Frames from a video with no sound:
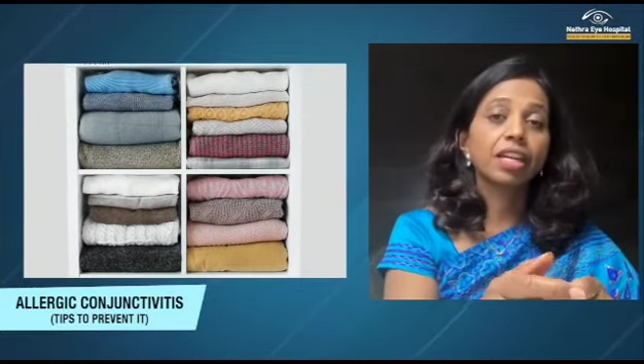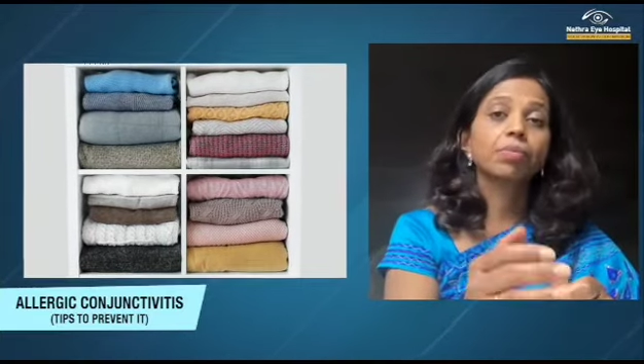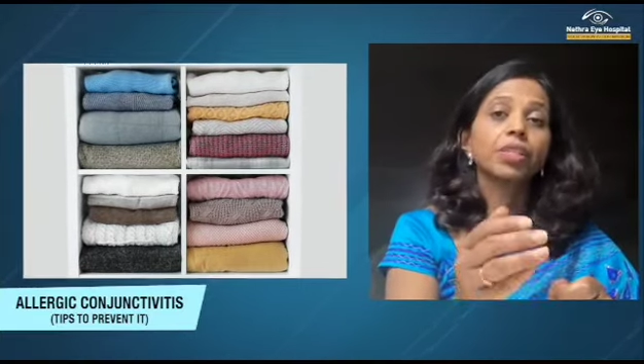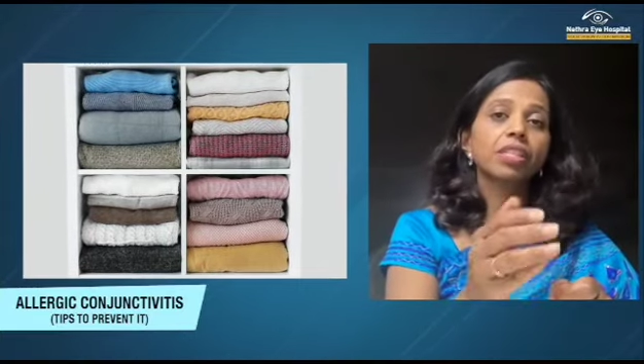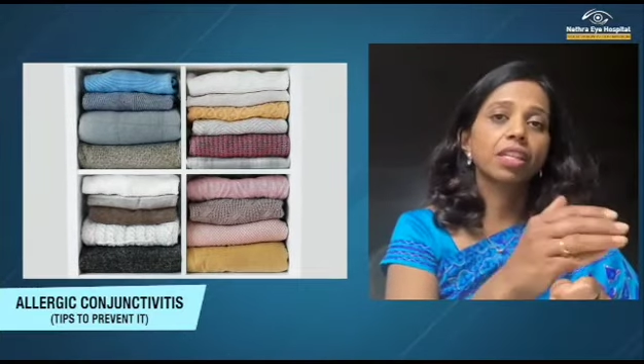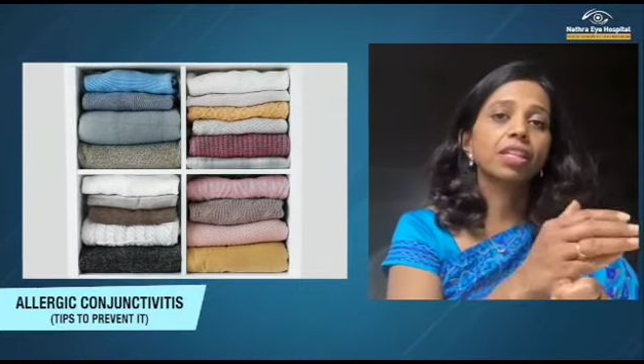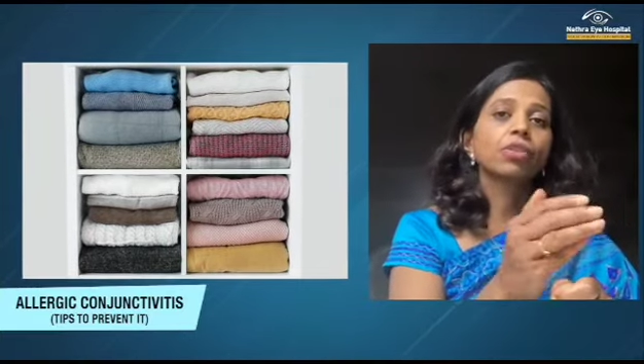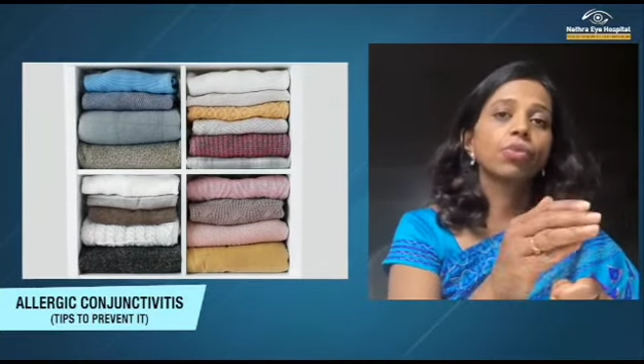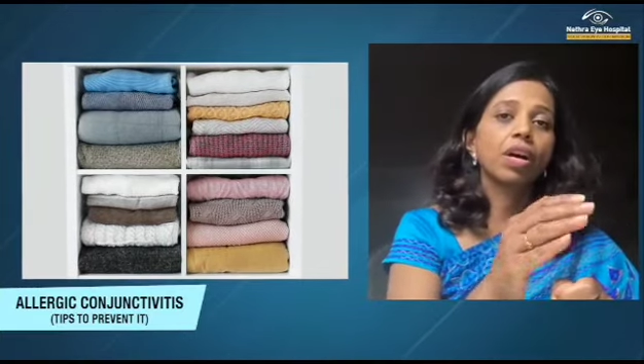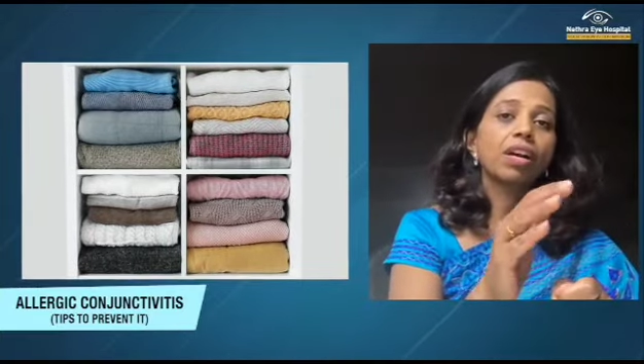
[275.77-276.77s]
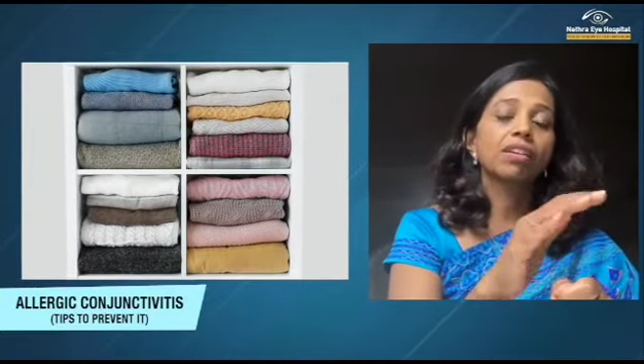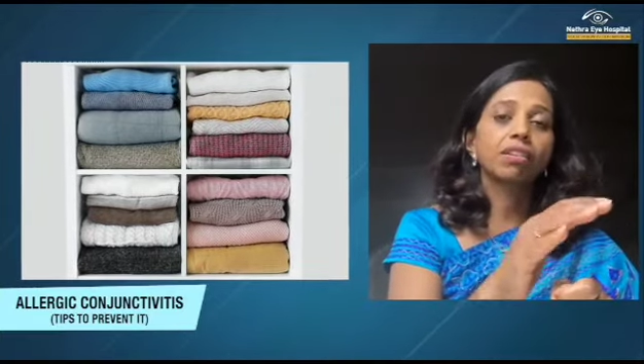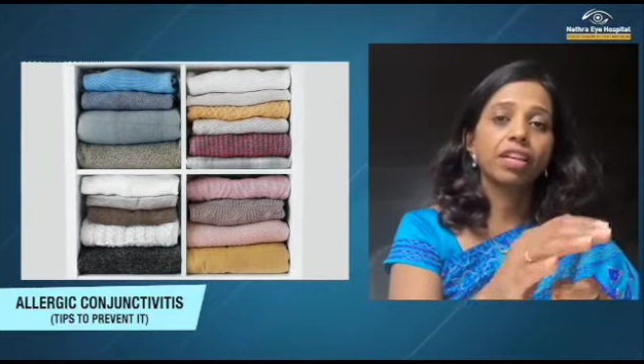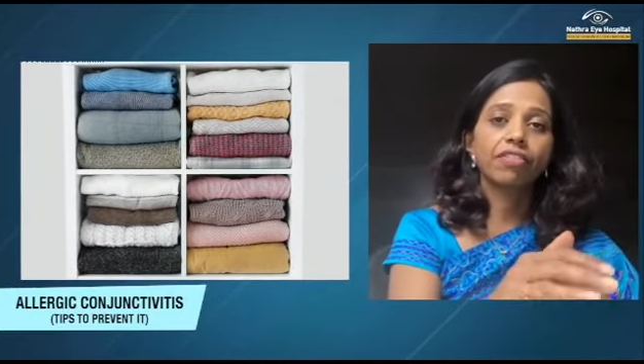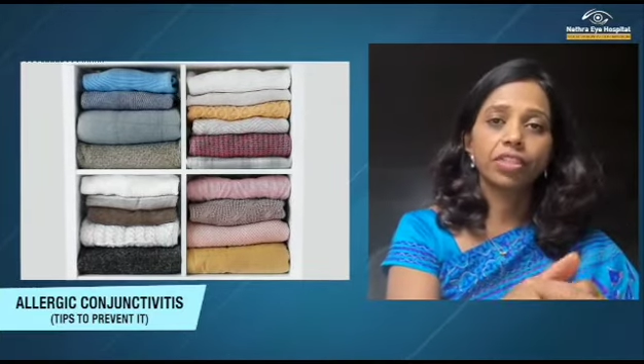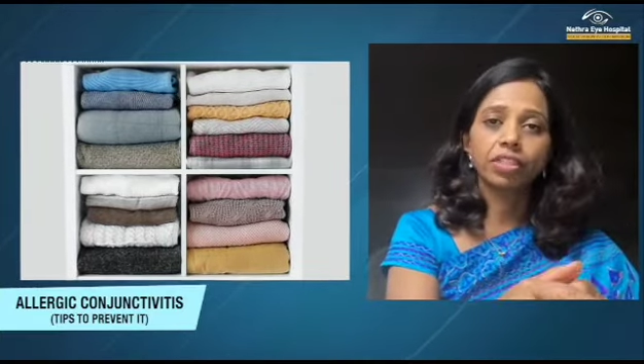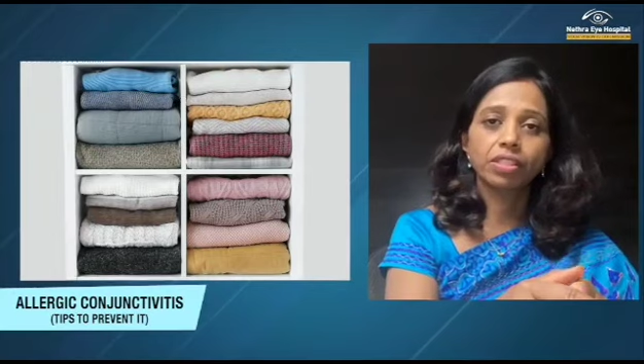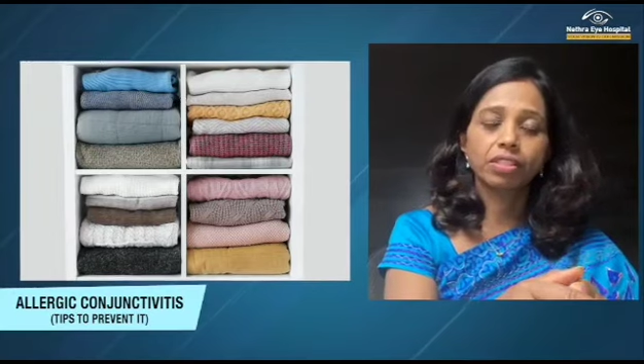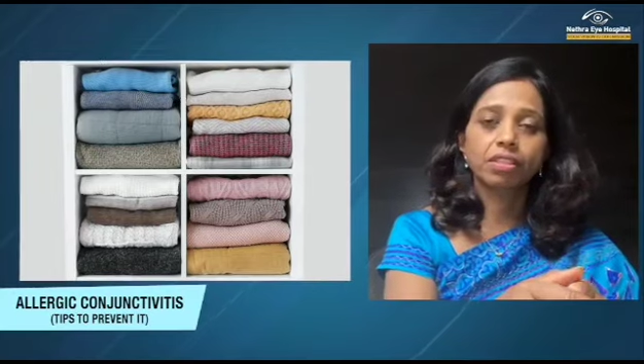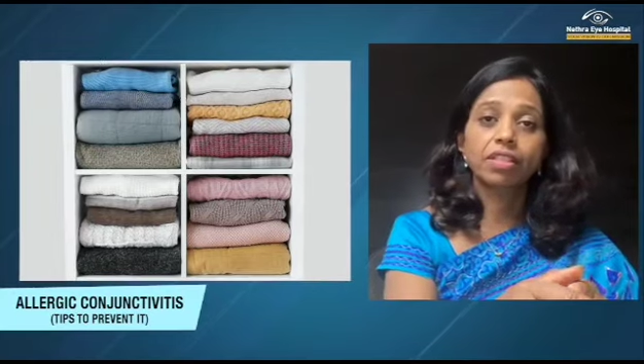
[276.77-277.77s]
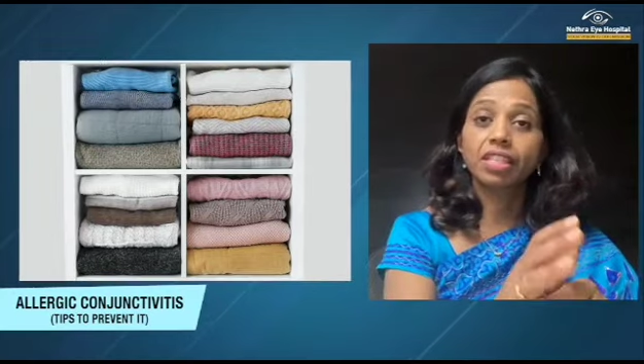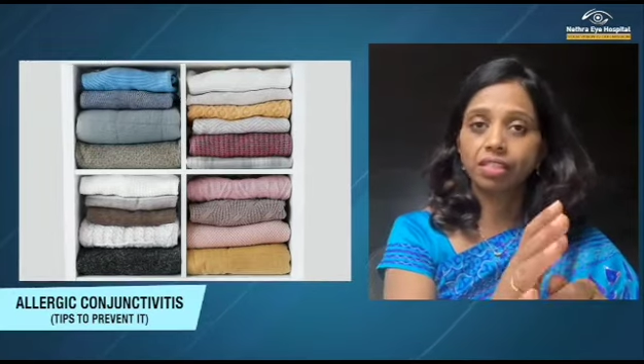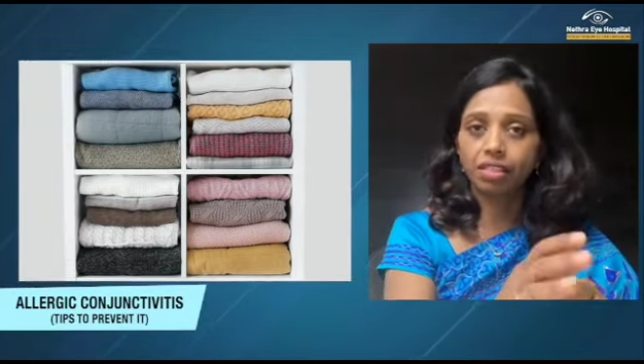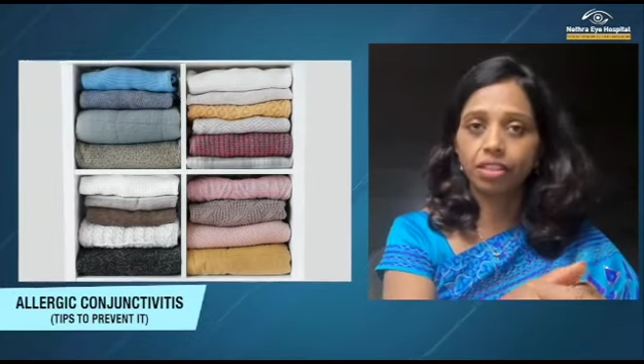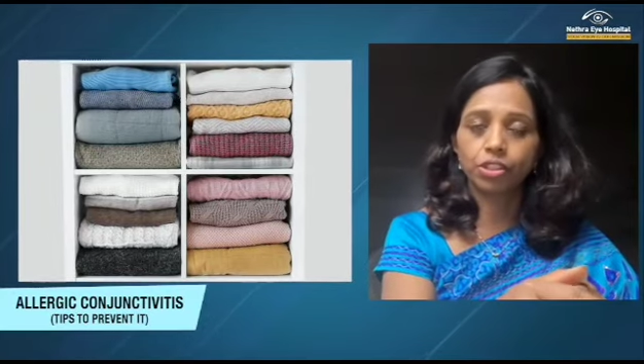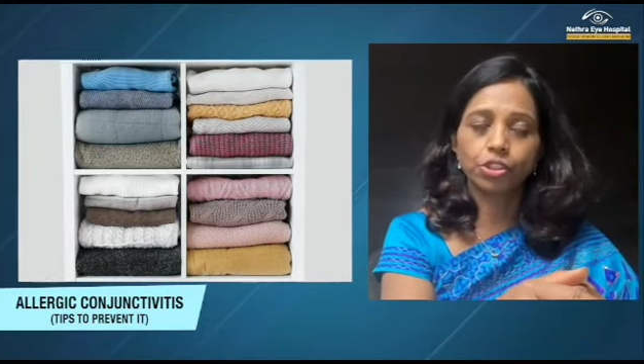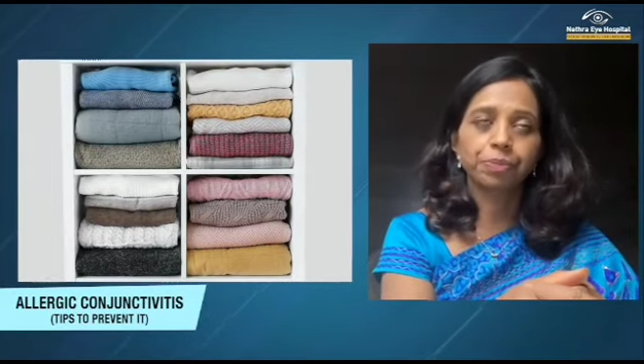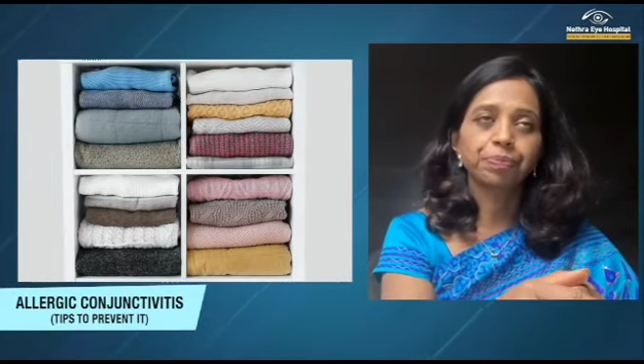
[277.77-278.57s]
that means again you are having this dust allergy.